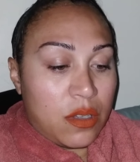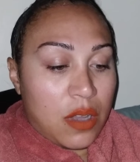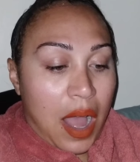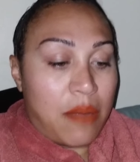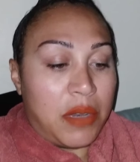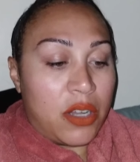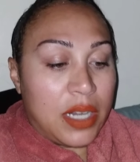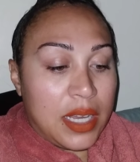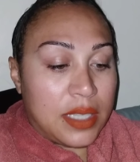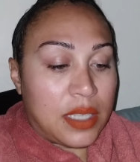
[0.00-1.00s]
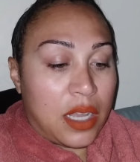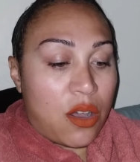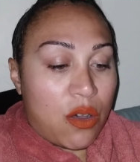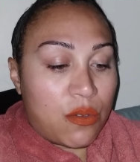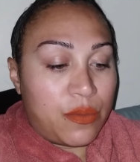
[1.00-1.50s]
I'm learning as I
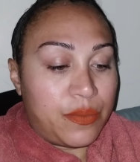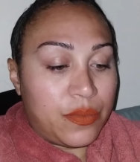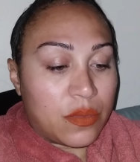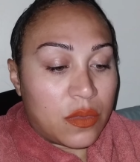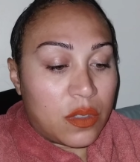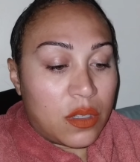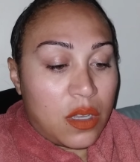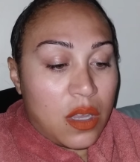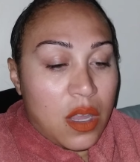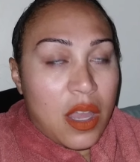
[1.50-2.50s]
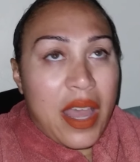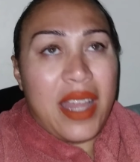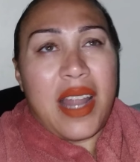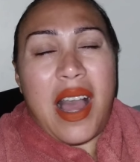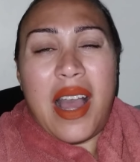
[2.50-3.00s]
go.
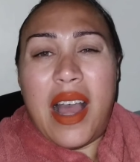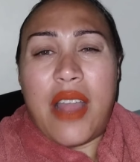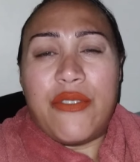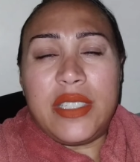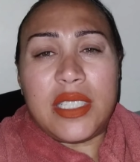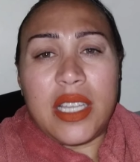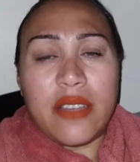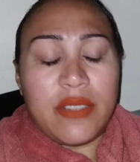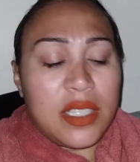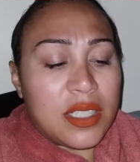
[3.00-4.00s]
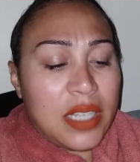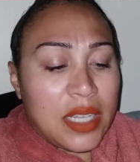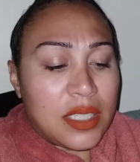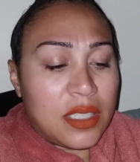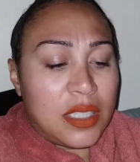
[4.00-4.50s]
And I received this
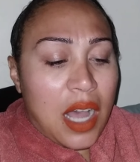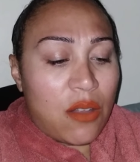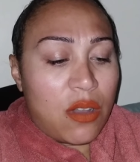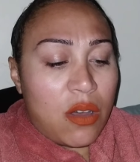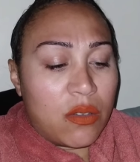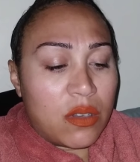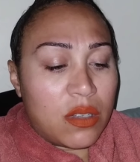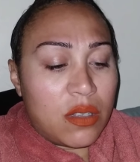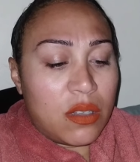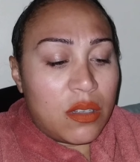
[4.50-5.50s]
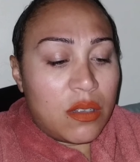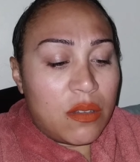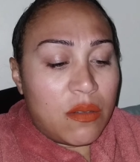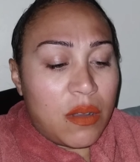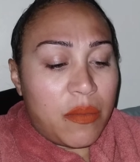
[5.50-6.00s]
next download
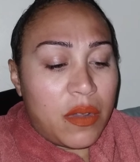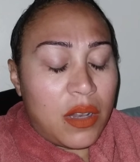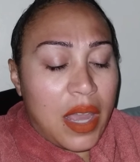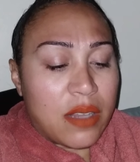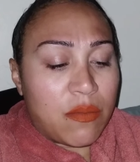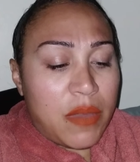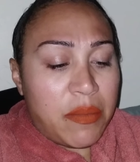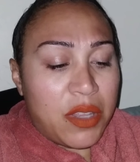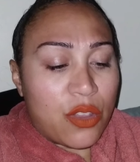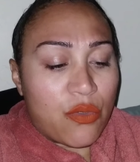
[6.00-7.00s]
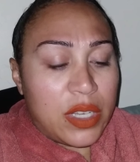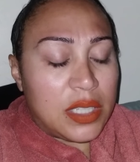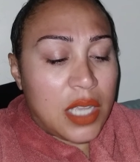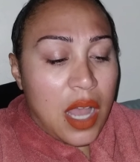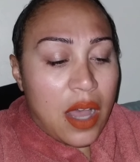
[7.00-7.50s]
like maybe 3
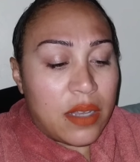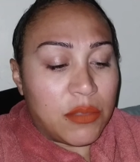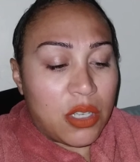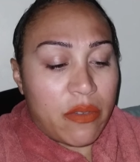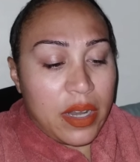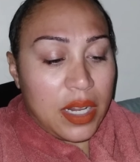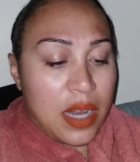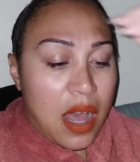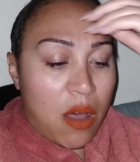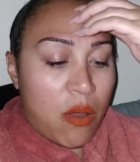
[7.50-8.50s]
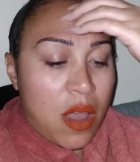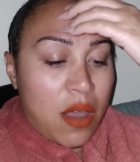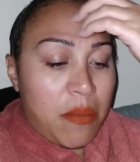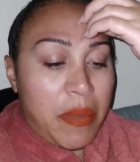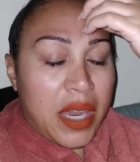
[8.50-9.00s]
times already now.
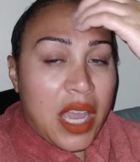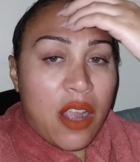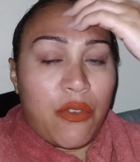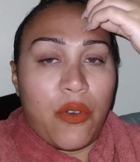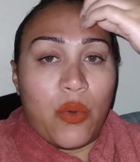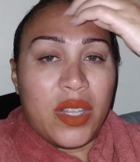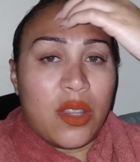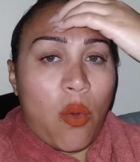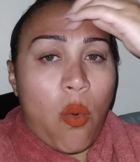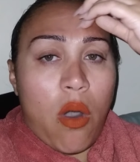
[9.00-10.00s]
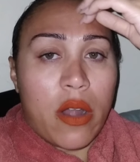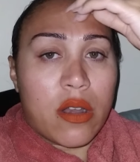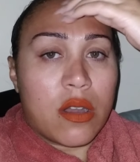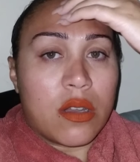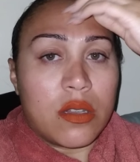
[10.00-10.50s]
Be careful with the
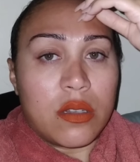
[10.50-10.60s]
water.